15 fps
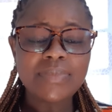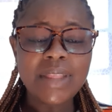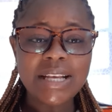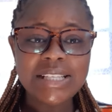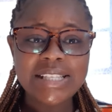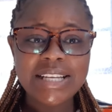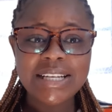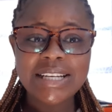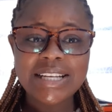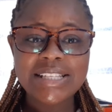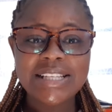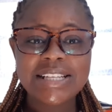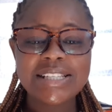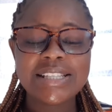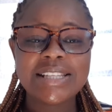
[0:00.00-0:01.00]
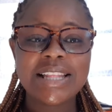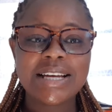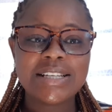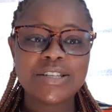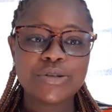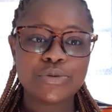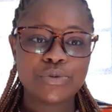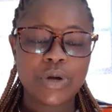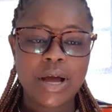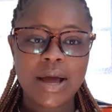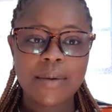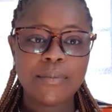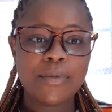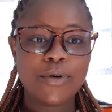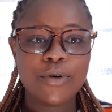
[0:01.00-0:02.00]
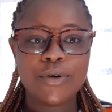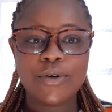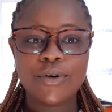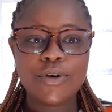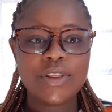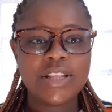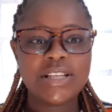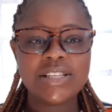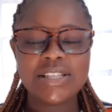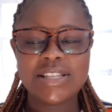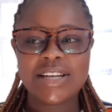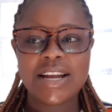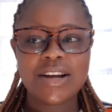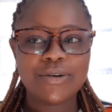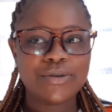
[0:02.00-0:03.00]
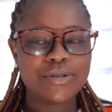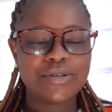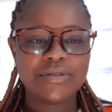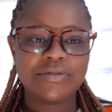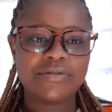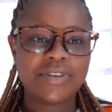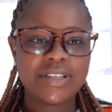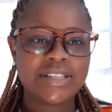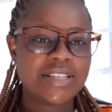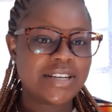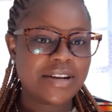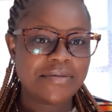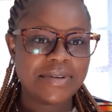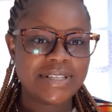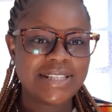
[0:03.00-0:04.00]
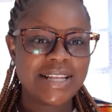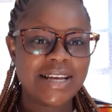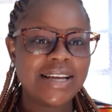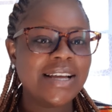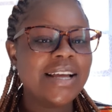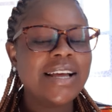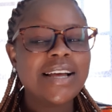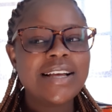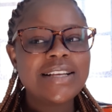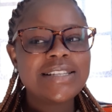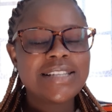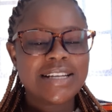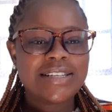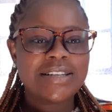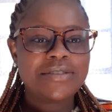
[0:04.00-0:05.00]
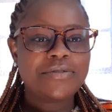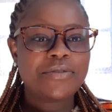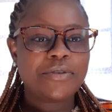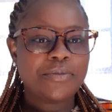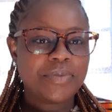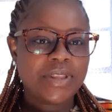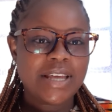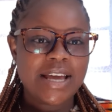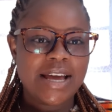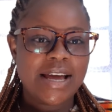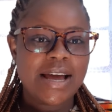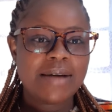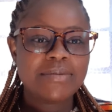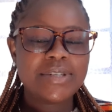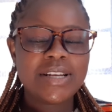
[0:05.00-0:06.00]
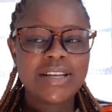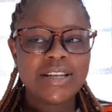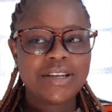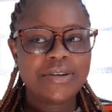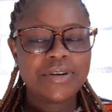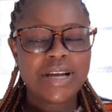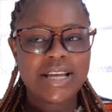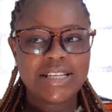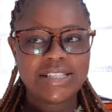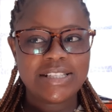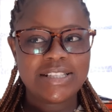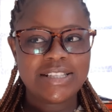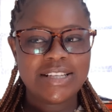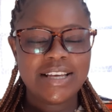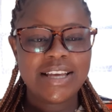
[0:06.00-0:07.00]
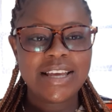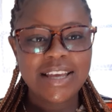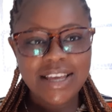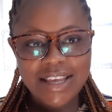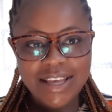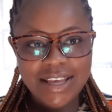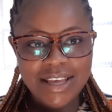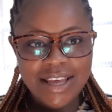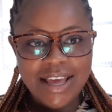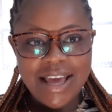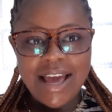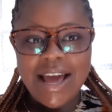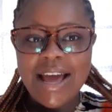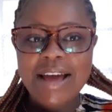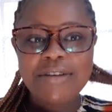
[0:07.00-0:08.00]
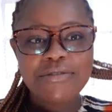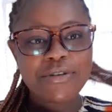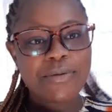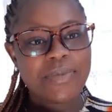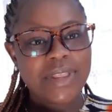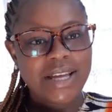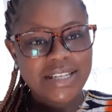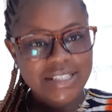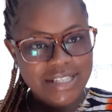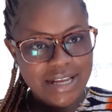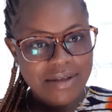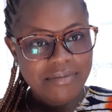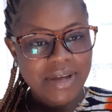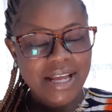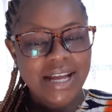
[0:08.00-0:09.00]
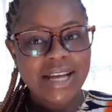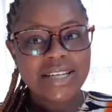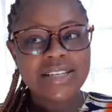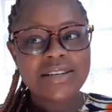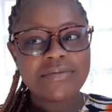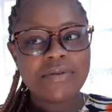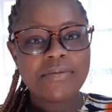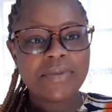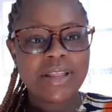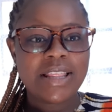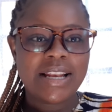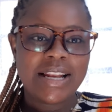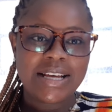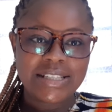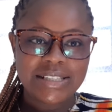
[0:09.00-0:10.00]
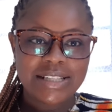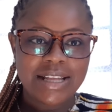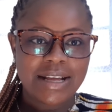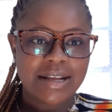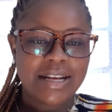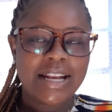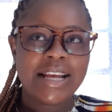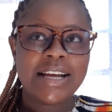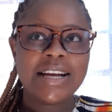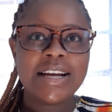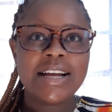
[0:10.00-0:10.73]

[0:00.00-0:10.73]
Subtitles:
sicknesses start to come, or all these struggles of first trimester started from there? I'm telling you guys, hey, from that time, I can't remember the last, like,